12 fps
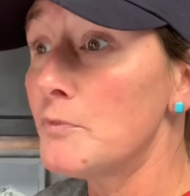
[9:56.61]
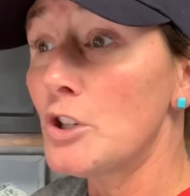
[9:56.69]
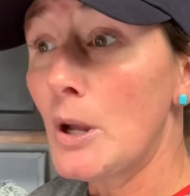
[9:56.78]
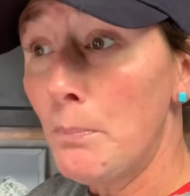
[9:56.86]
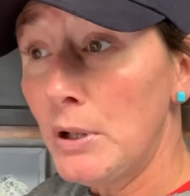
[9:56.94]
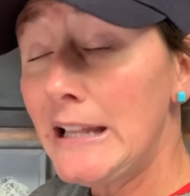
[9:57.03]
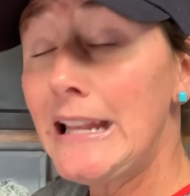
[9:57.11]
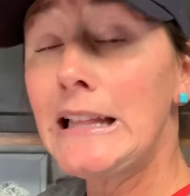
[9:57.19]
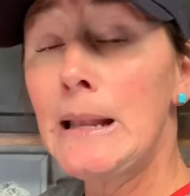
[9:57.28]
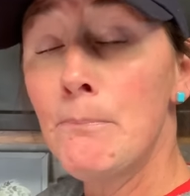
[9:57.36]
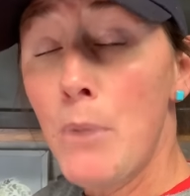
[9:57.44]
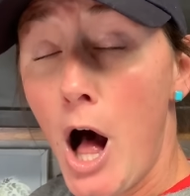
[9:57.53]

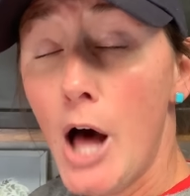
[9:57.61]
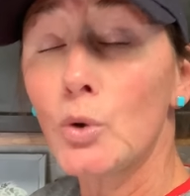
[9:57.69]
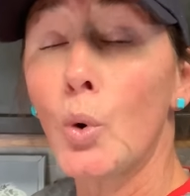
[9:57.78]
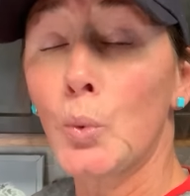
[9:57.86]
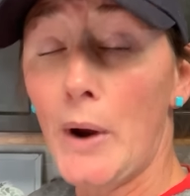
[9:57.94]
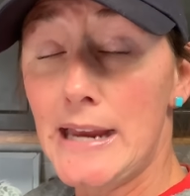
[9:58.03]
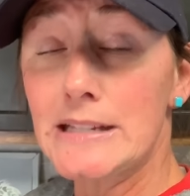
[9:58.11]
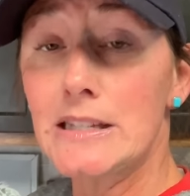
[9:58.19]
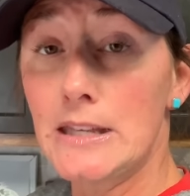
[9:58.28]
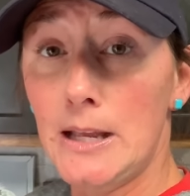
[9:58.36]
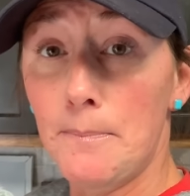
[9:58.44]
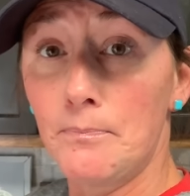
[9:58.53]
completely bottle raise
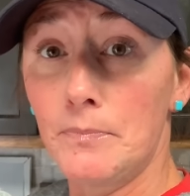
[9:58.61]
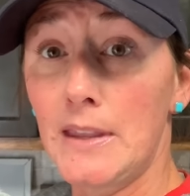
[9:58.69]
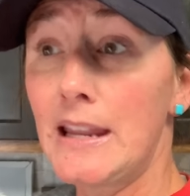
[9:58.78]
them.